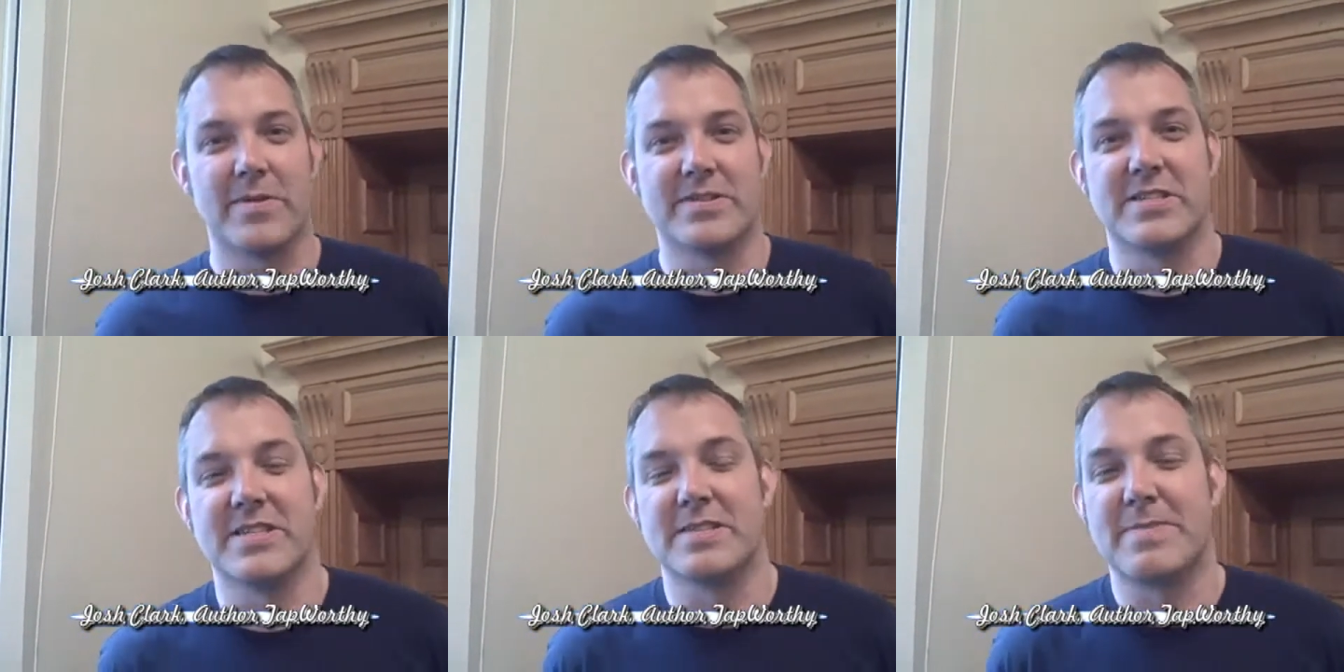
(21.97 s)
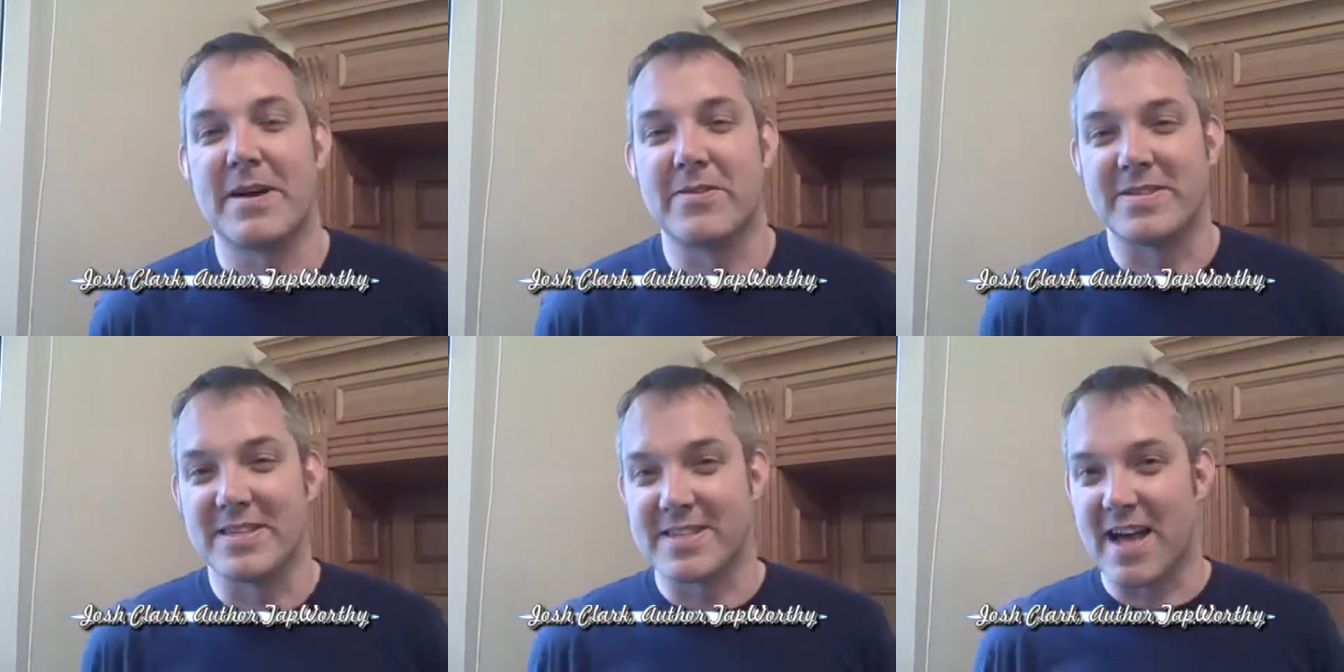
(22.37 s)
which is
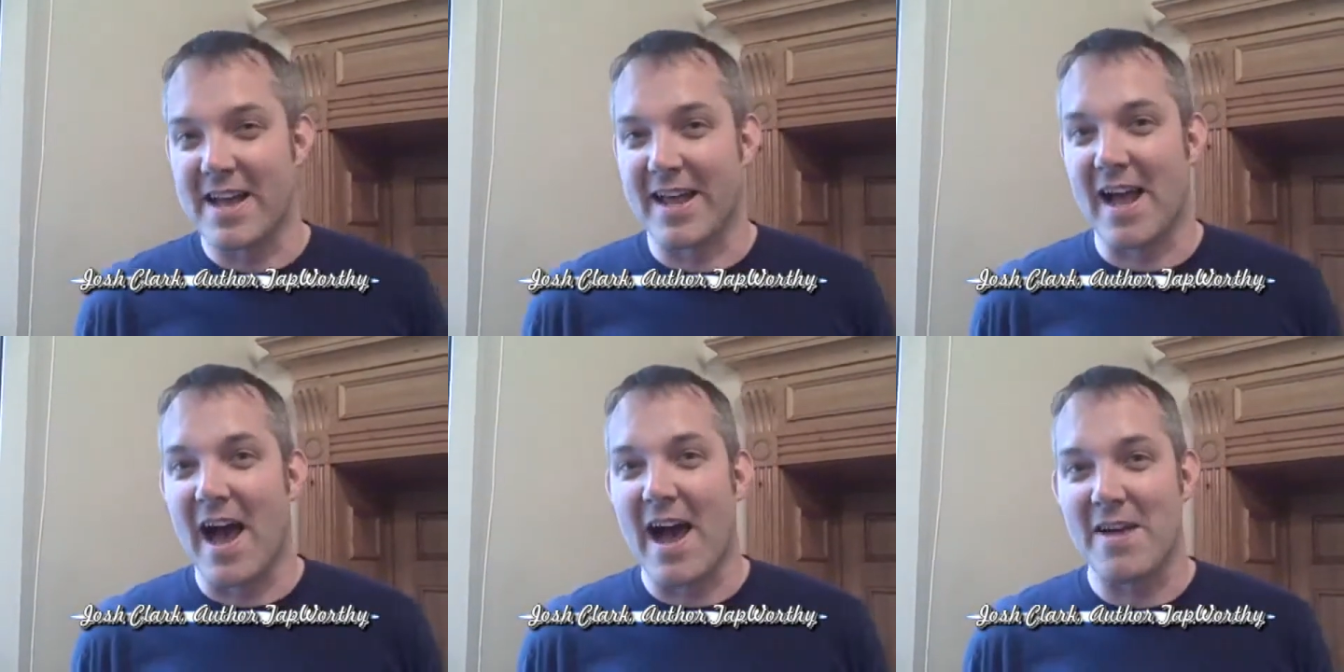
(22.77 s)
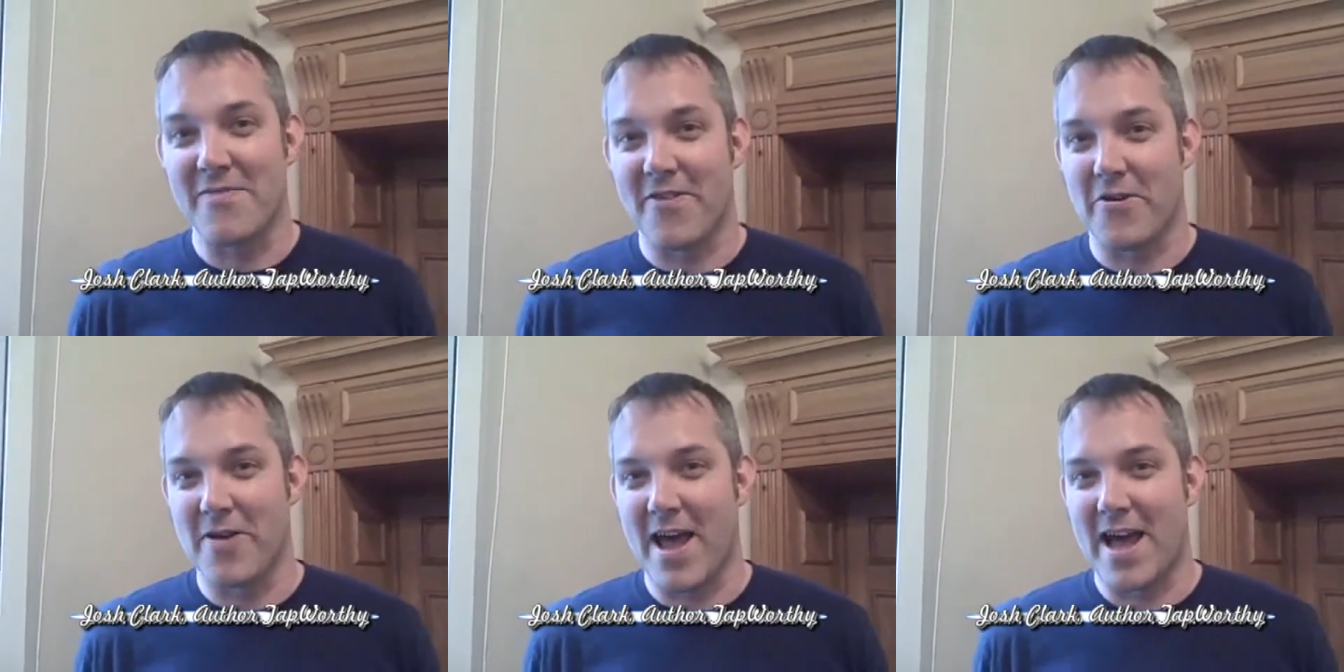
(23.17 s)
about designing
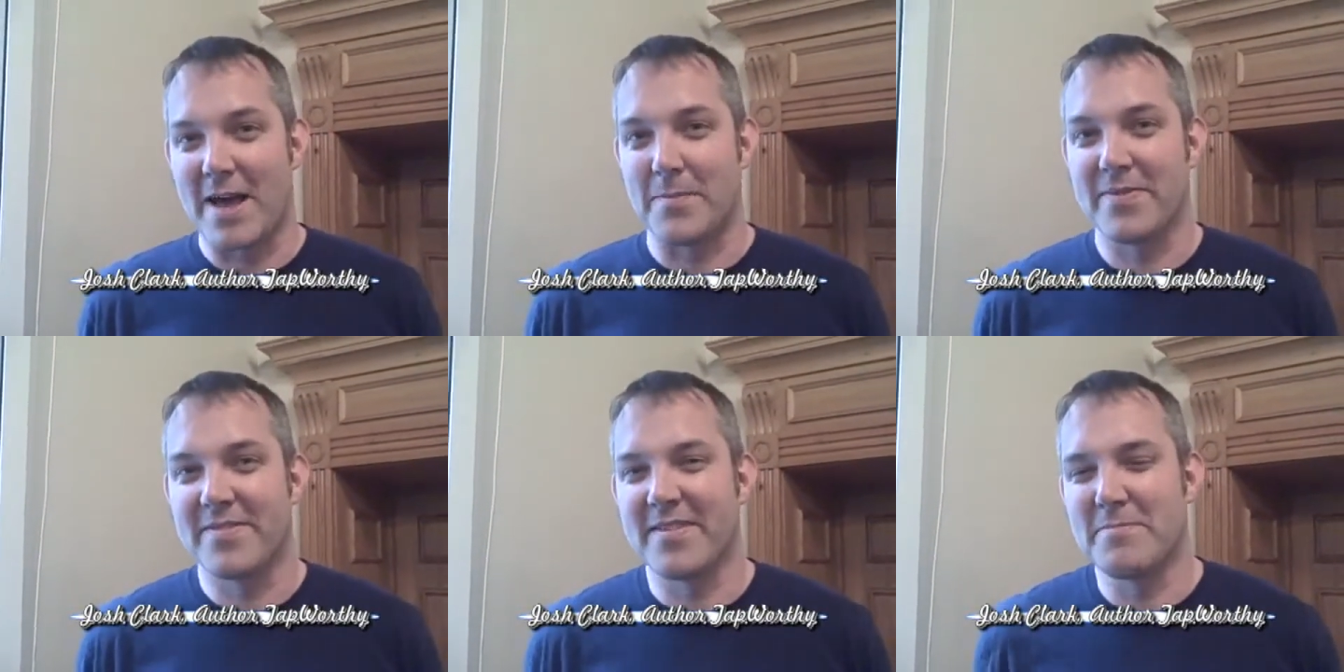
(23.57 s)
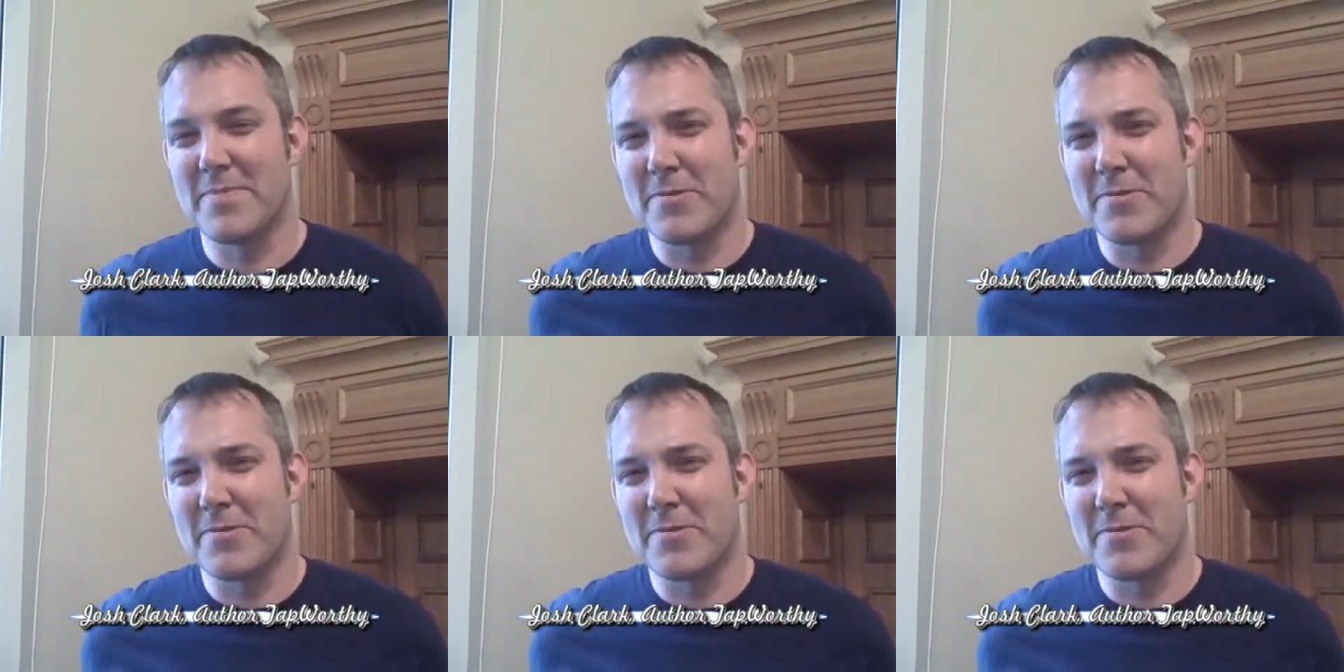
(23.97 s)
iPhone apps.